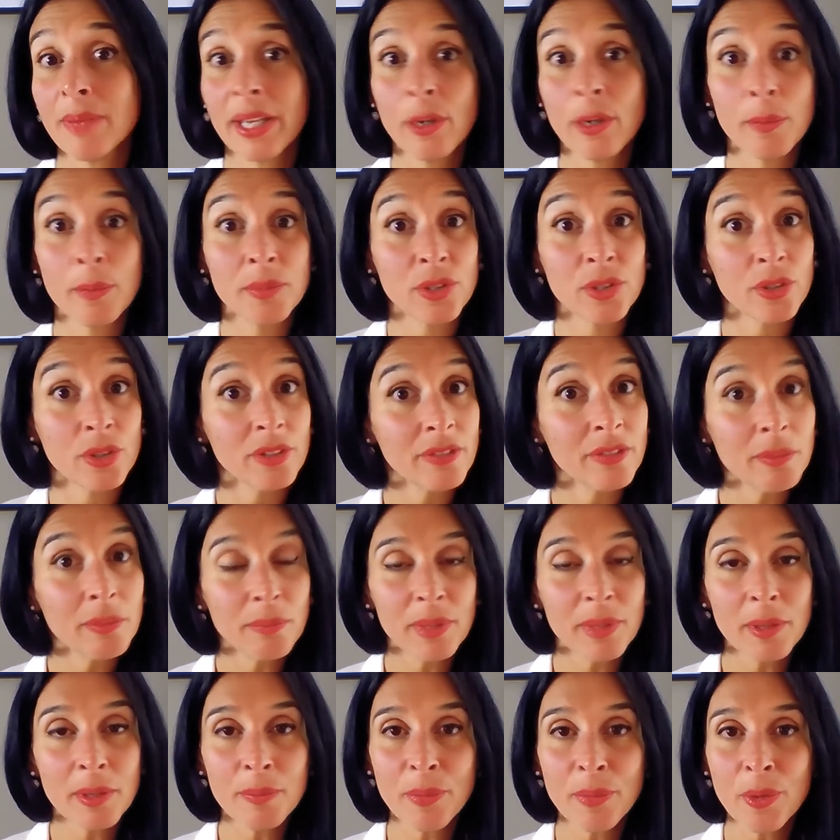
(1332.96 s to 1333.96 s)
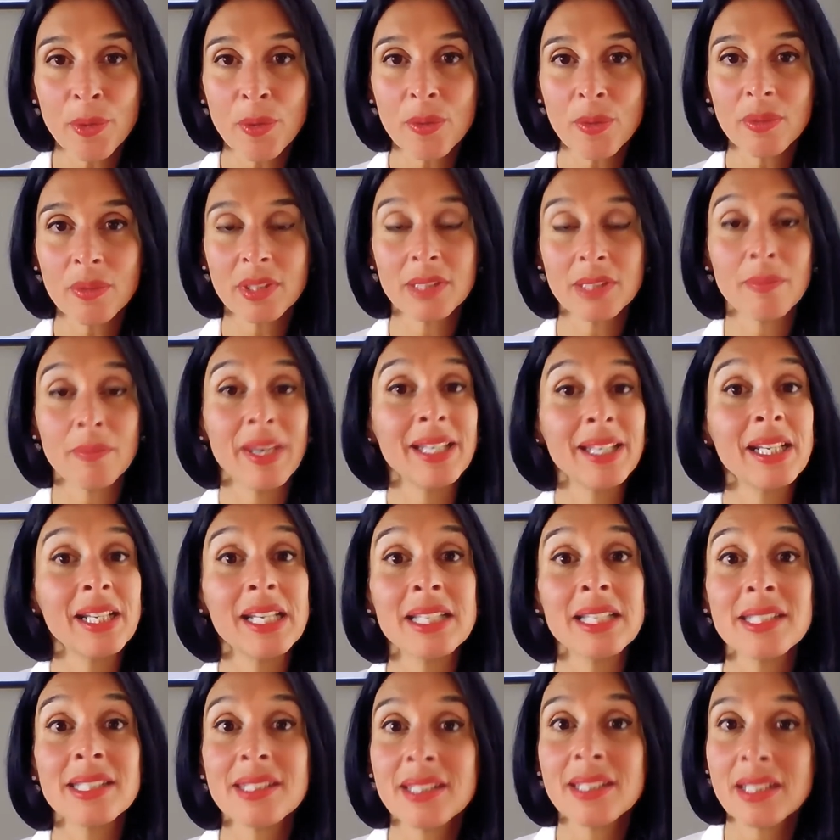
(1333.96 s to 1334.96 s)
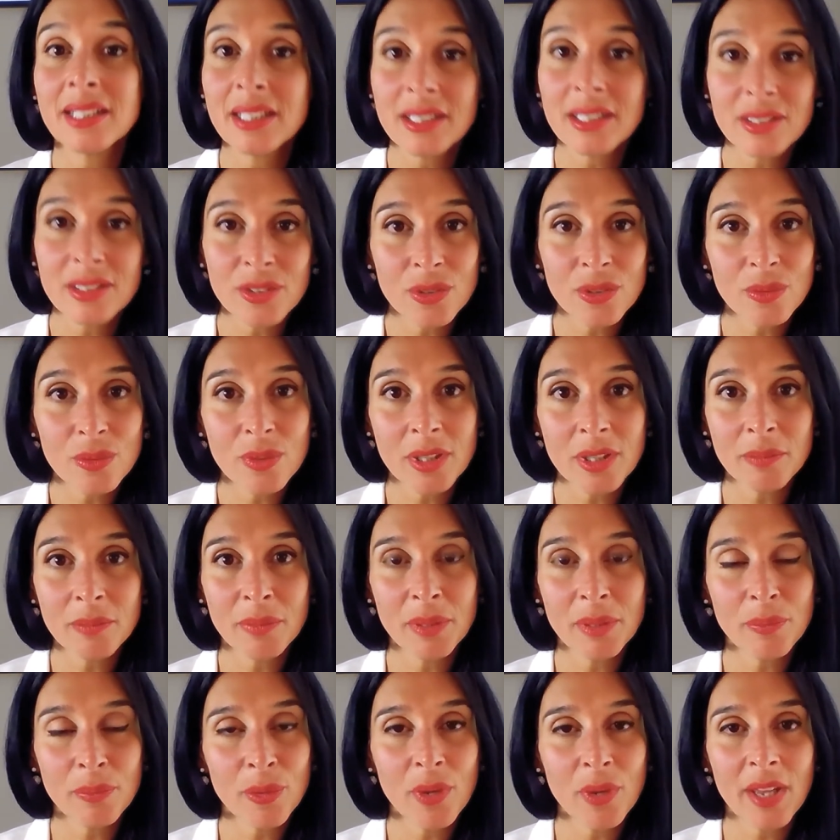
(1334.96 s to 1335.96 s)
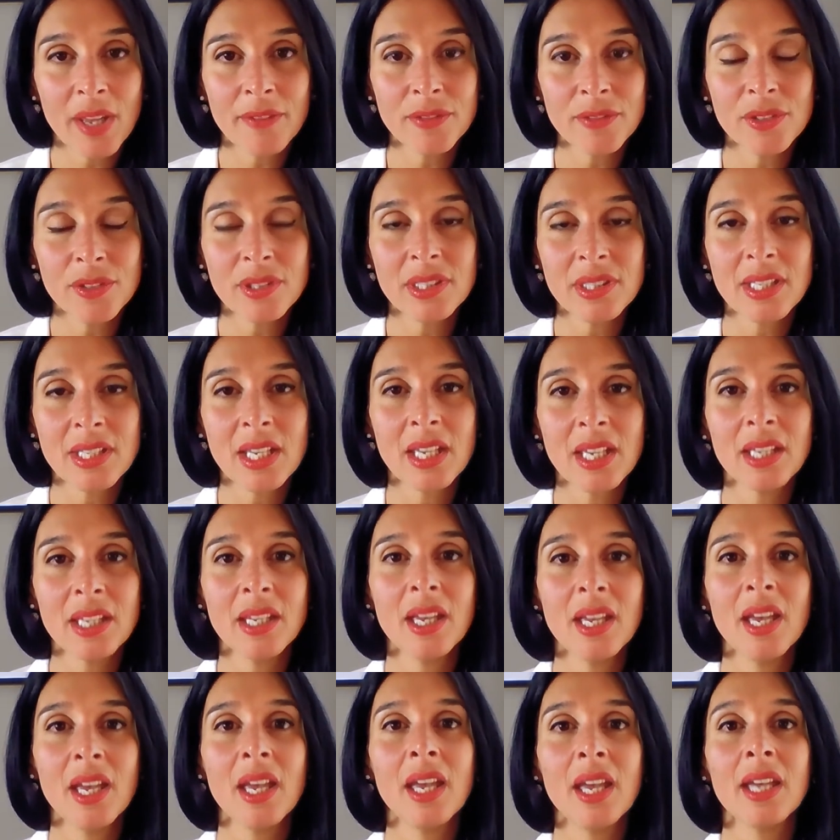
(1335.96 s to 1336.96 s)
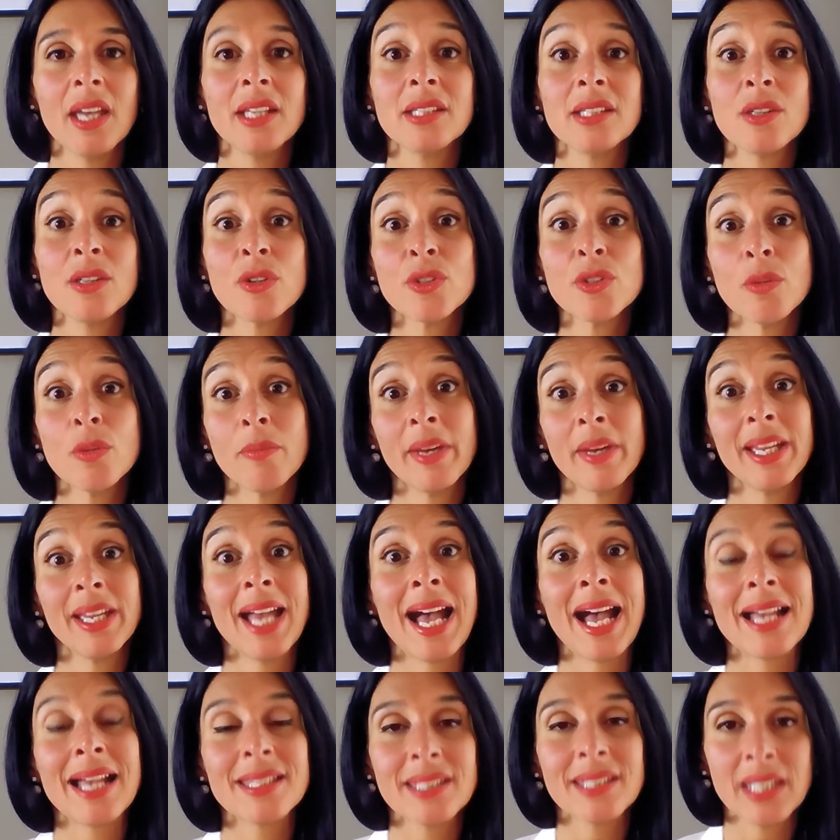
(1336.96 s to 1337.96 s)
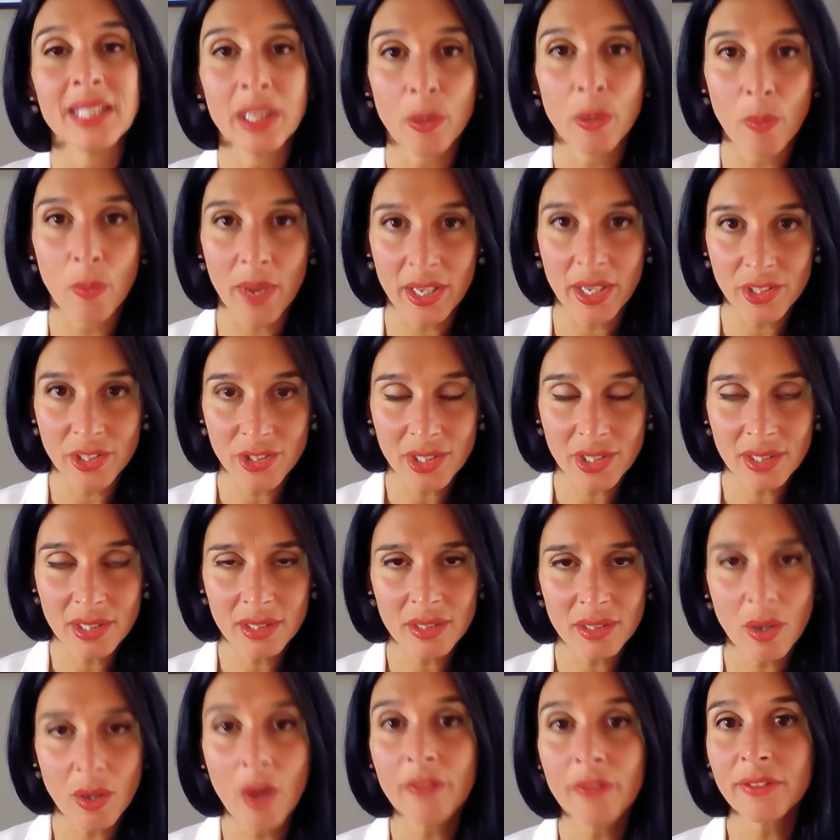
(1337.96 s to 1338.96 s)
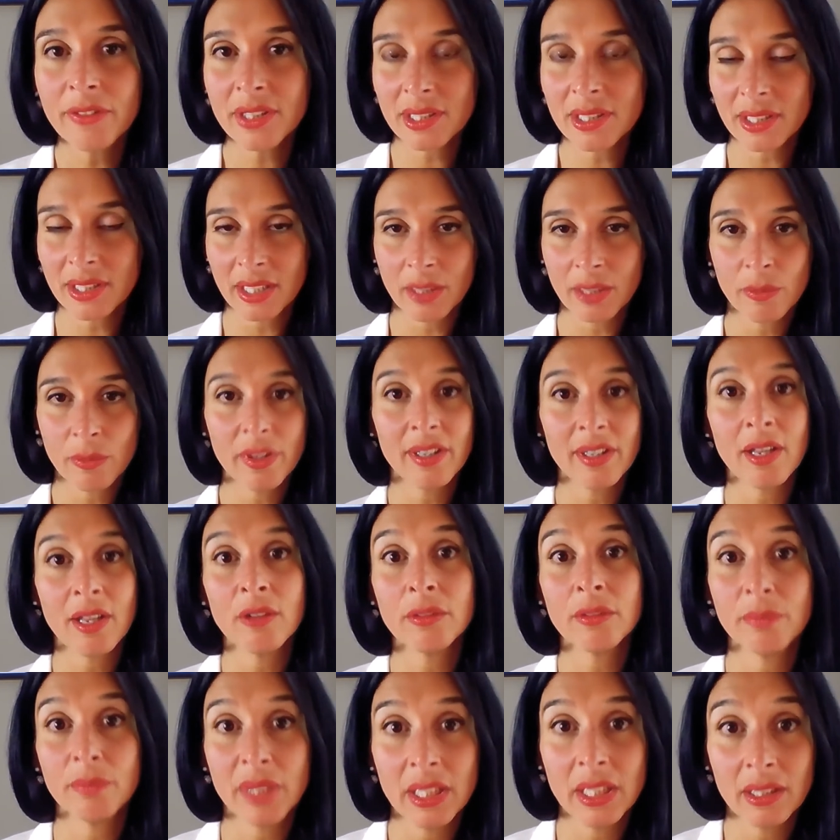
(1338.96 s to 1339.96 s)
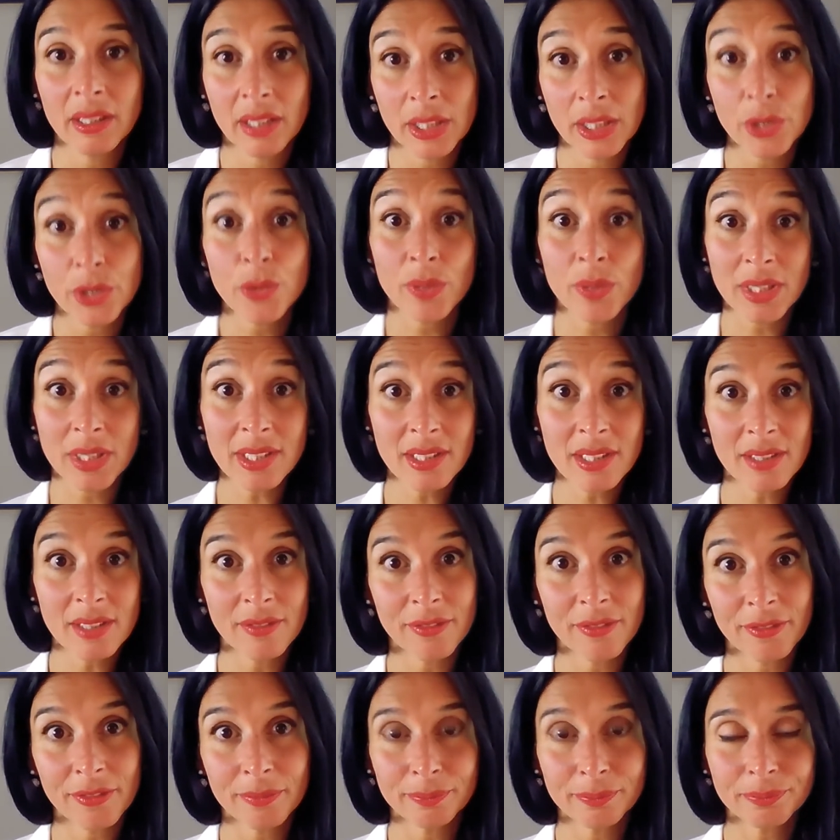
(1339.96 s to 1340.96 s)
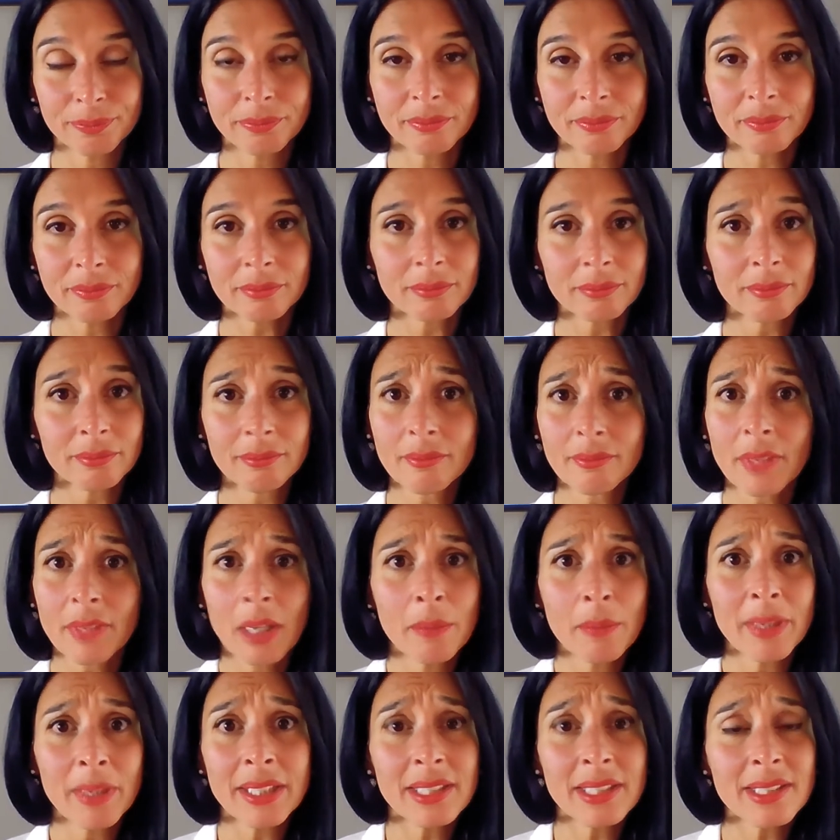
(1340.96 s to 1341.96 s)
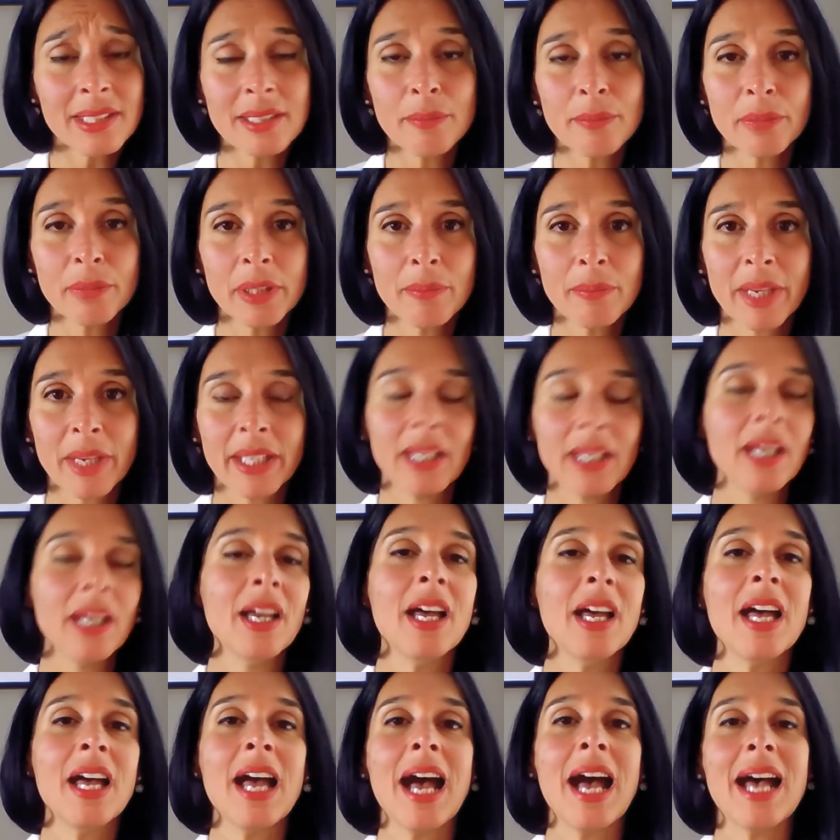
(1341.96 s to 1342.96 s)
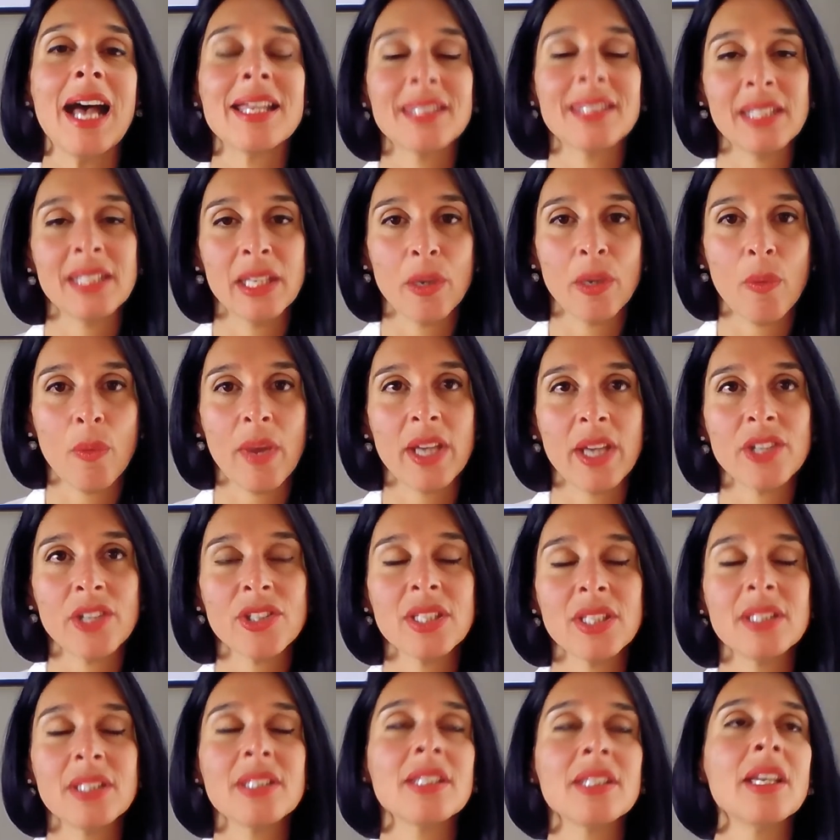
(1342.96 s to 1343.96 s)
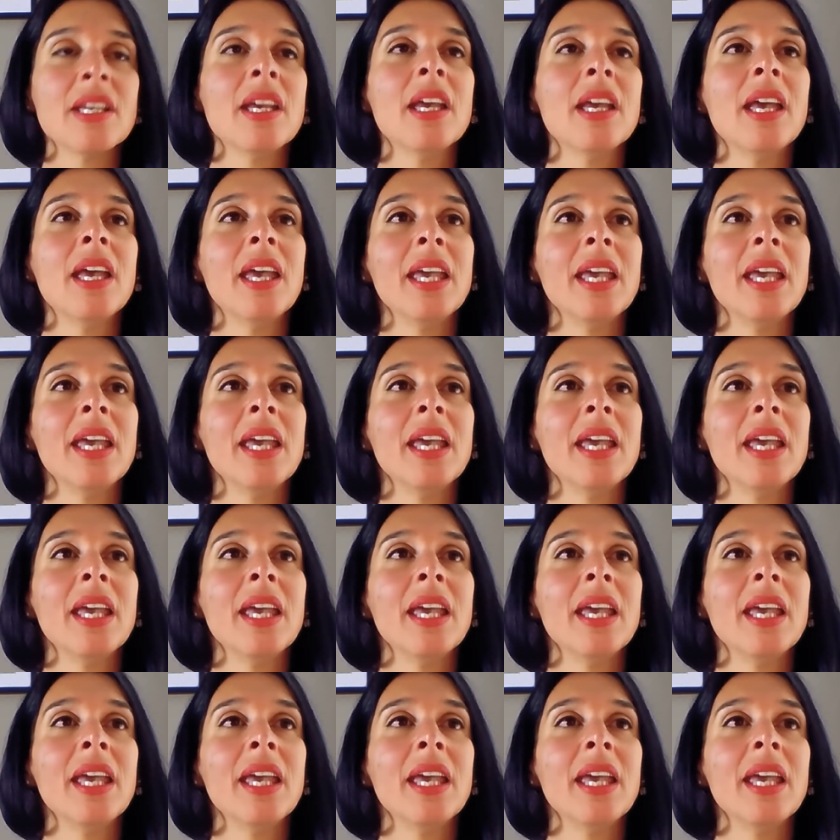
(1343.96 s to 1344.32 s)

observing people, is by listening to what people have to say. It's also by asking questions, obviously without being intrusive, but it's simply by asking questions.